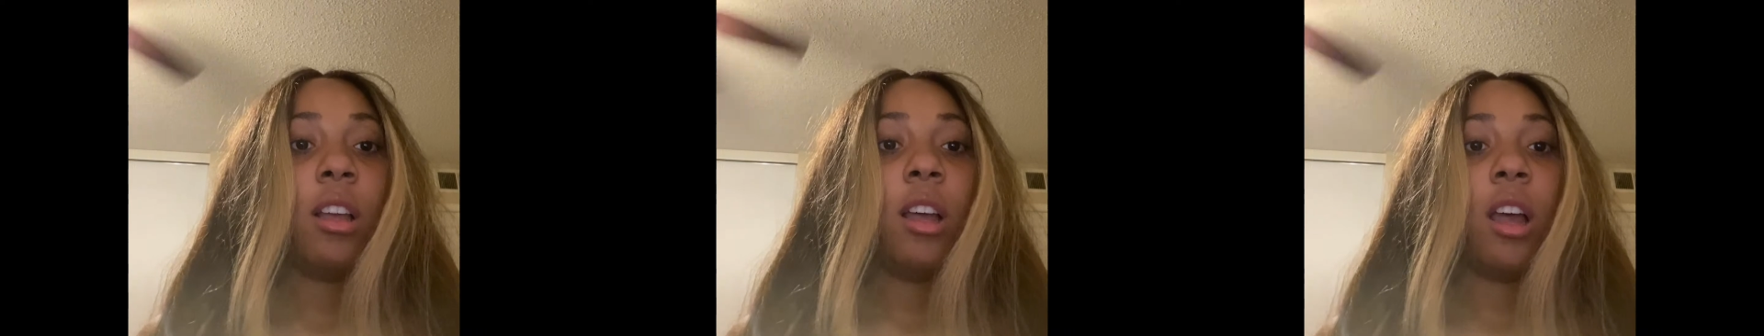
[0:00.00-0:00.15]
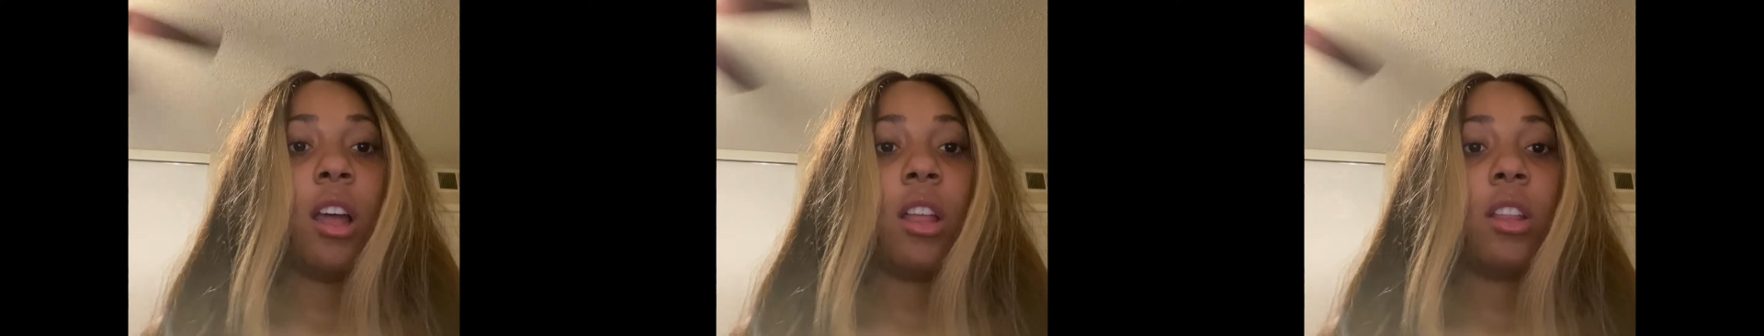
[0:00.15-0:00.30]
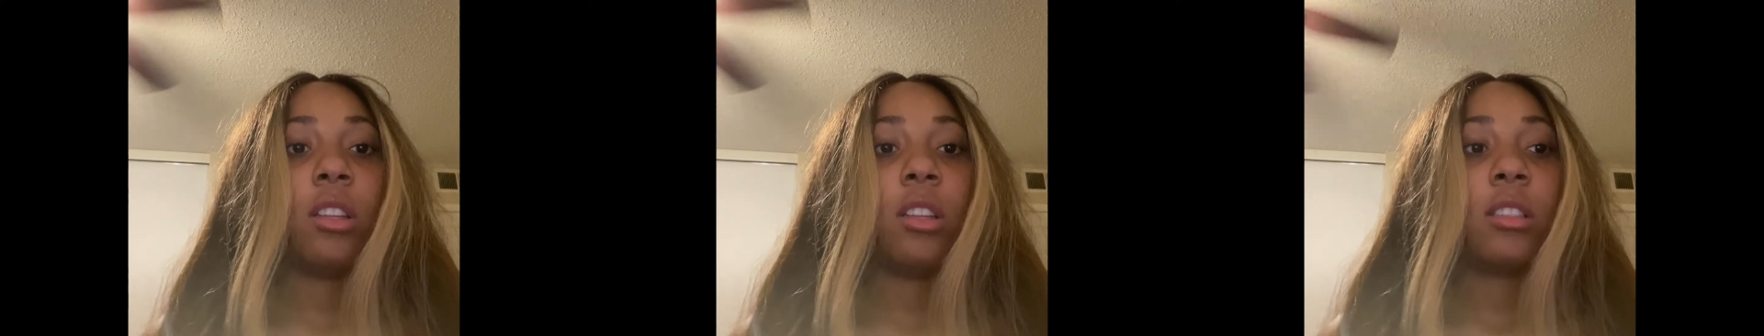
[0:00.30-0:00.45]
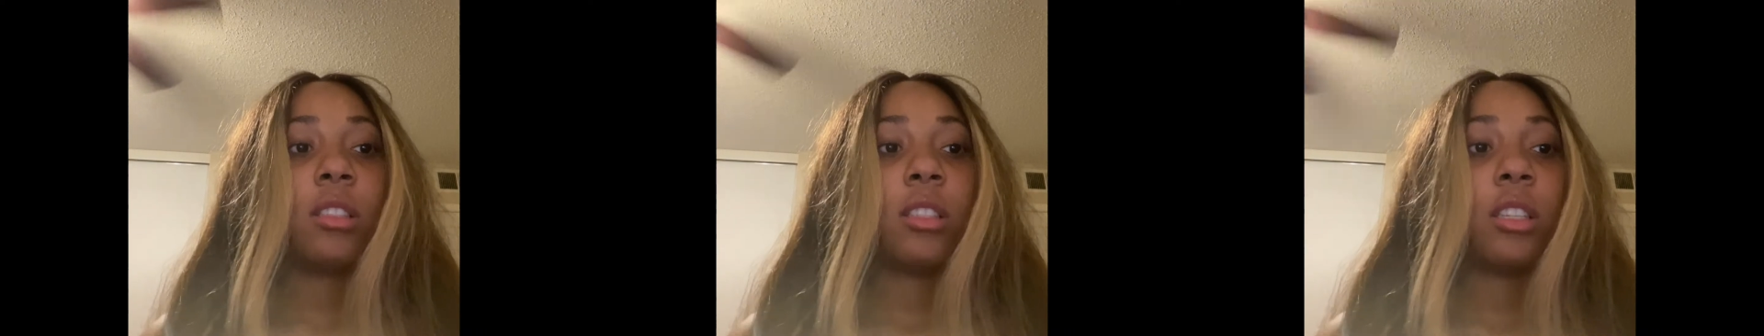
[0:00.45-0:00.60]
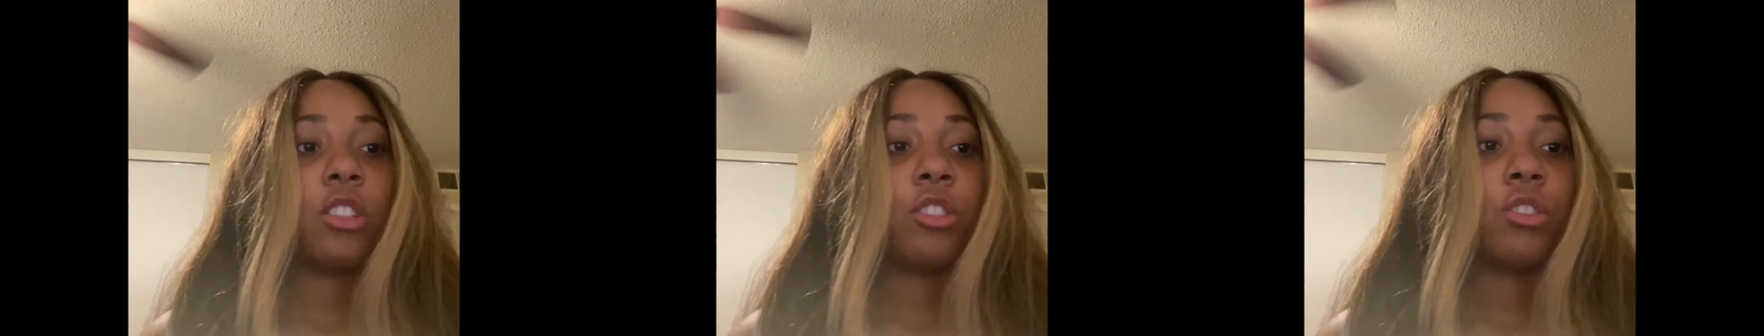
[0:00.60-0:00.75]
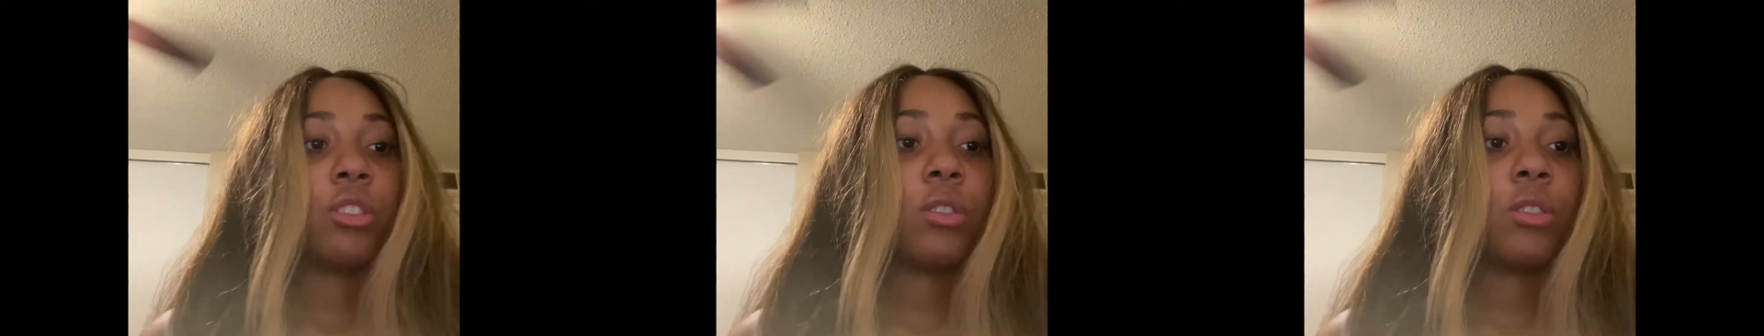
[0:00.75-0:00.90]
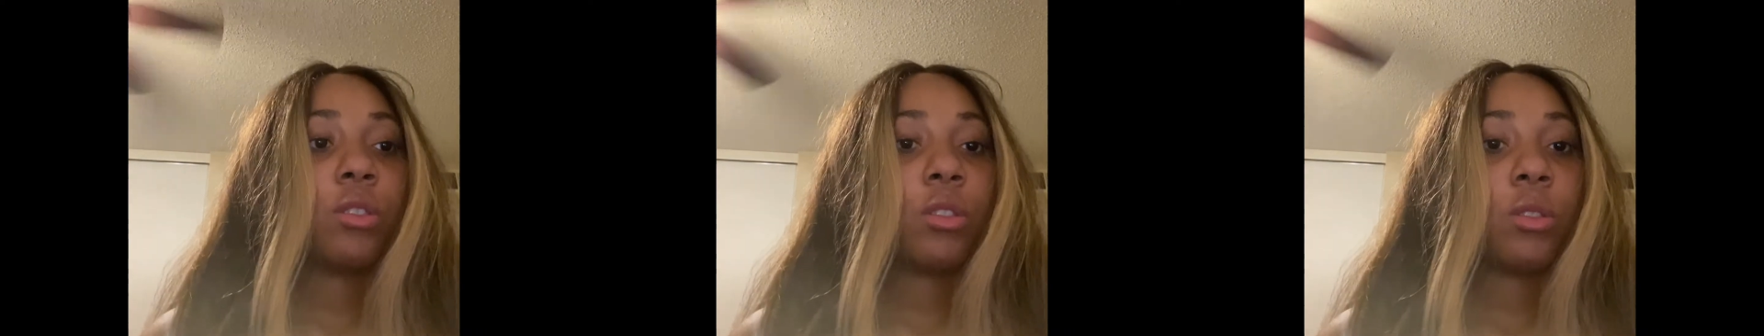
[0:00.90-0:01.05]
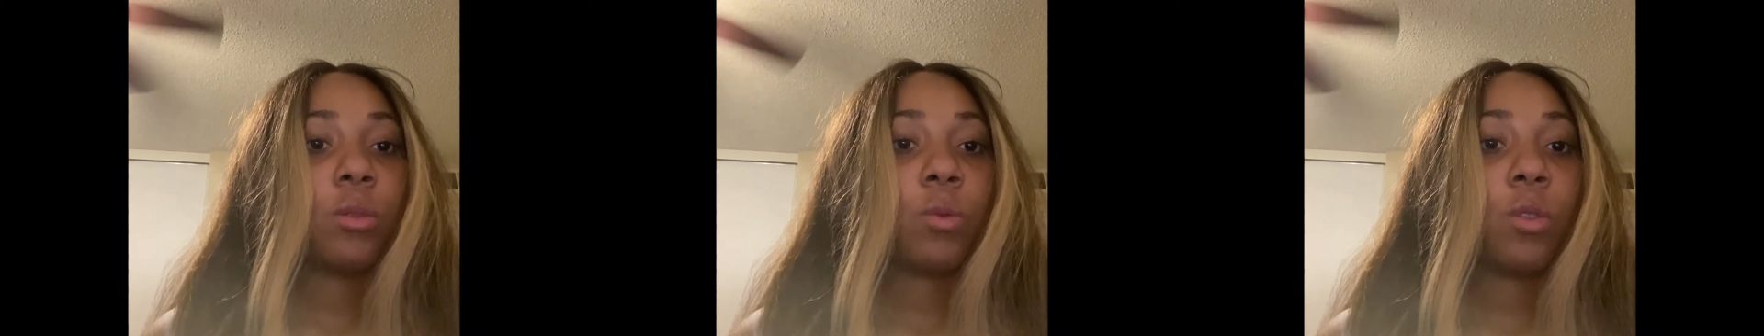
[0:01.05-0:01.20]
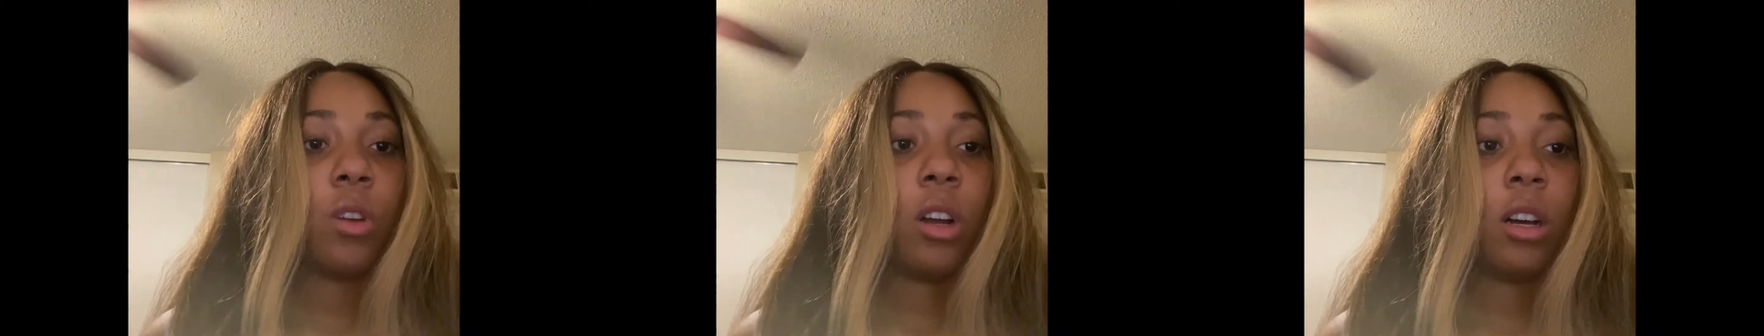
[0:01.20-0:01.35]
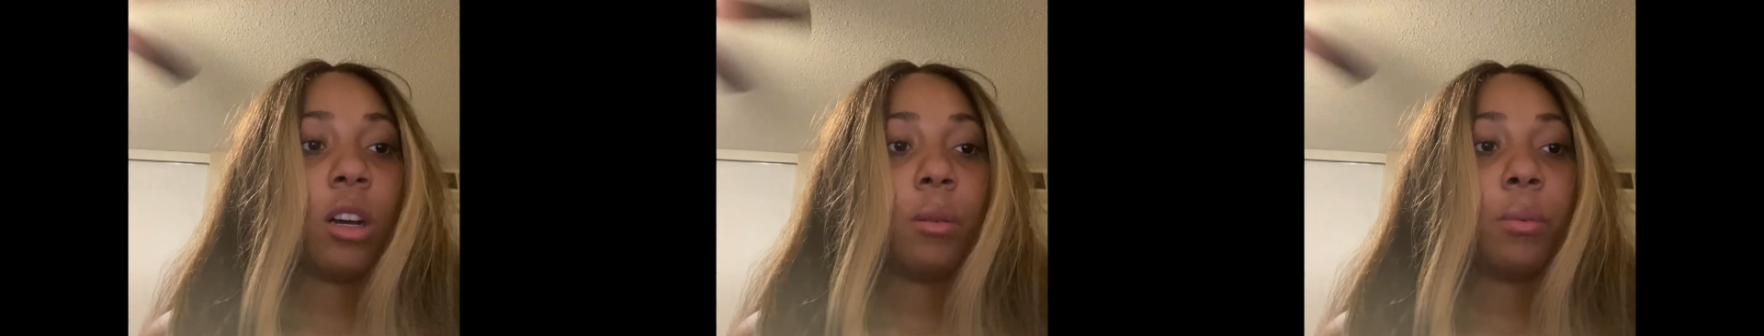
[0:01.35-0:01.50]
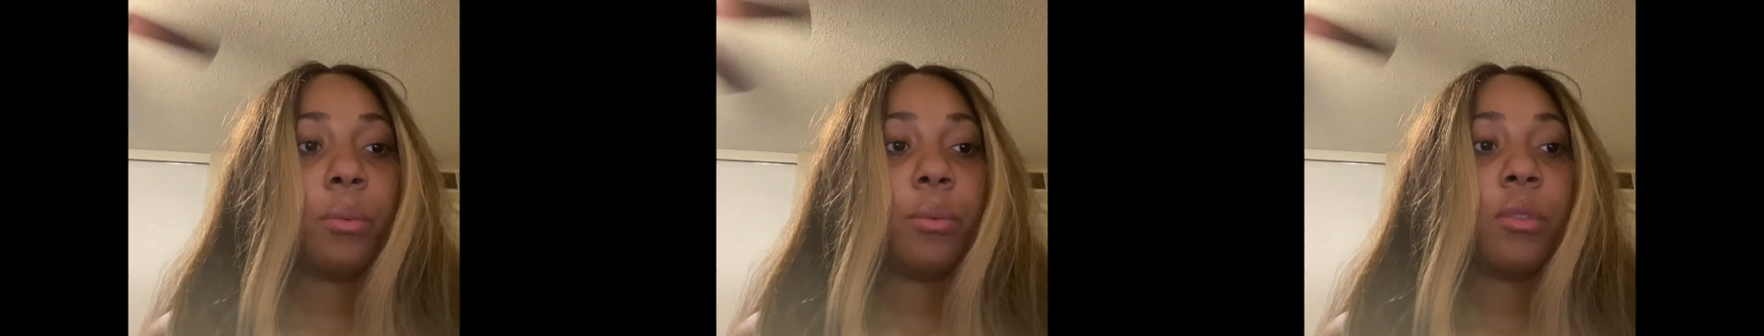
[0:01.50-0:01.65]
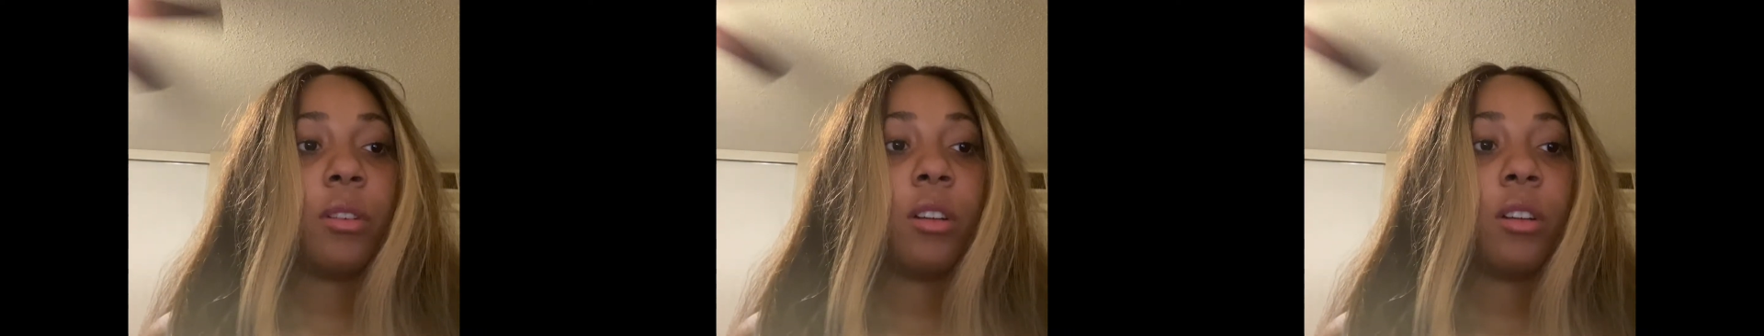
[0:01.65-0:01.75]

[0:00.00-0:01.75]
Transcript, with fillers: and then centrioles will help